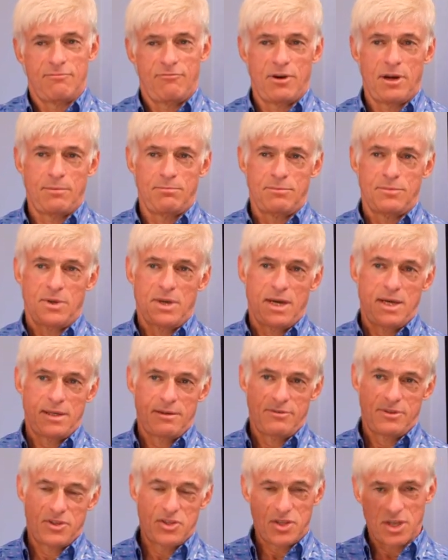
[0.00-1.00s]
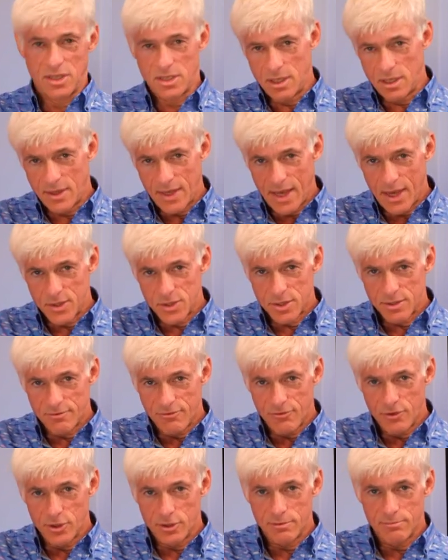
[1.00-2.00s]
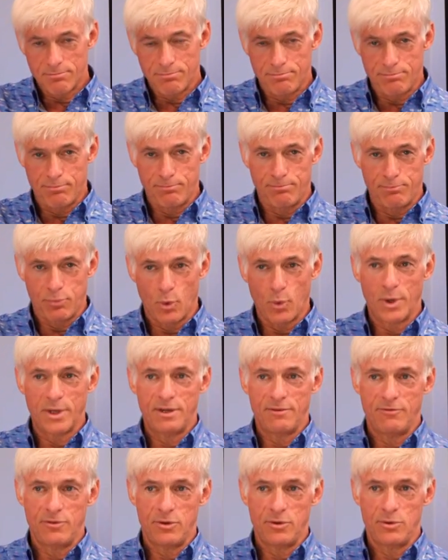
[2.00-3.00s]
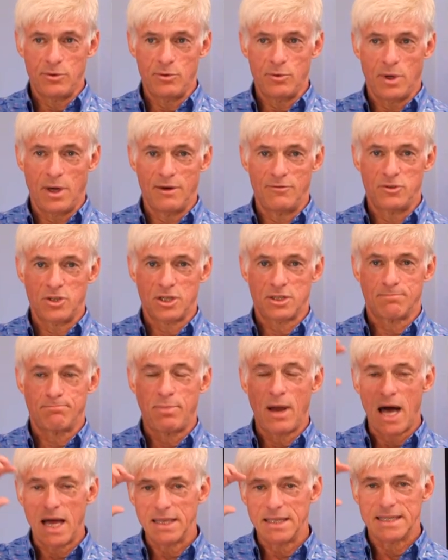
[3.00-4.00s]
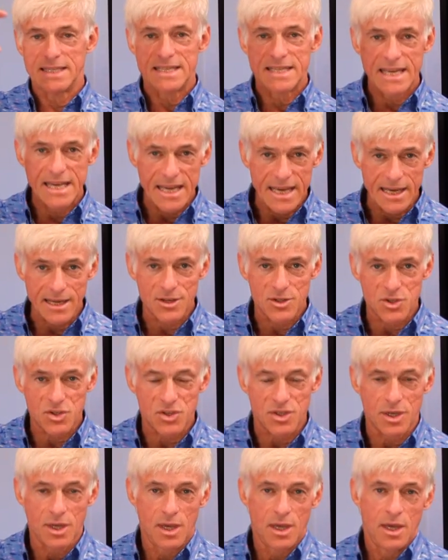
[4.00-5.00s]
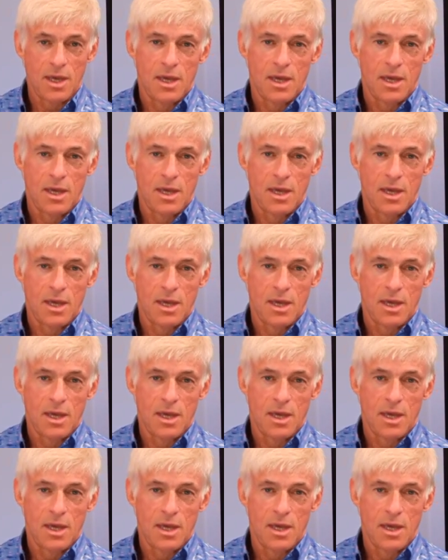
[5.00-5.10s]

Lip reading: from kind of a 60,000-foot point of view of just politics.